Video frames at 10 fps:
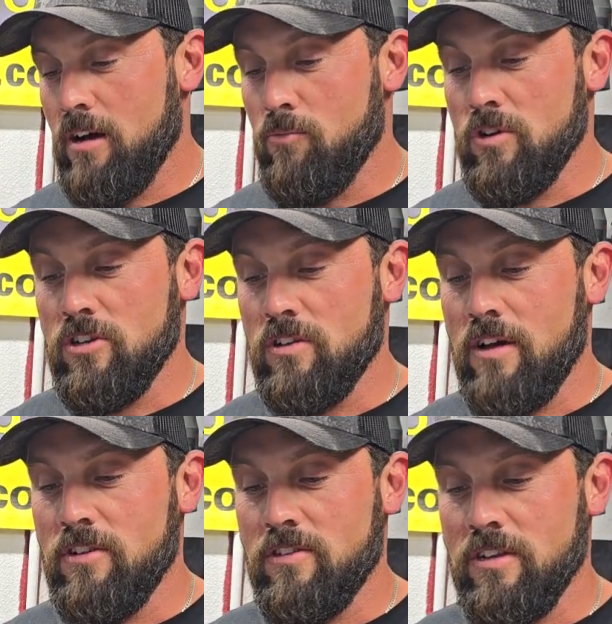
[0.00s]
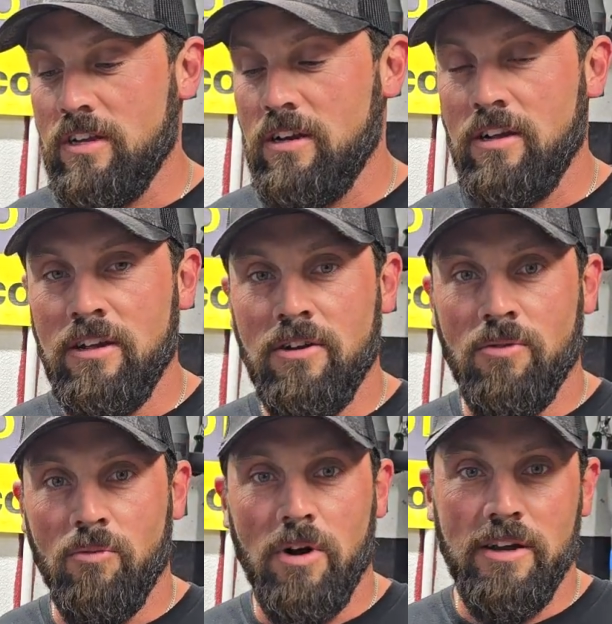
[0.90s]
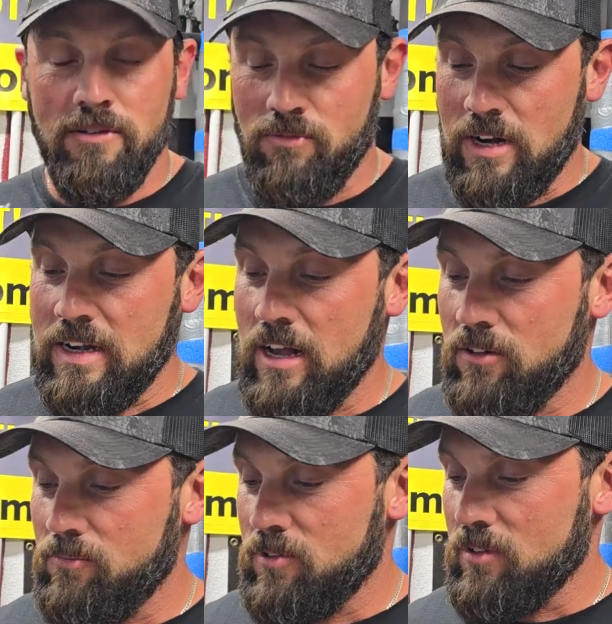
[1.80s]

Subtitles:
which is obviously, one, right now it's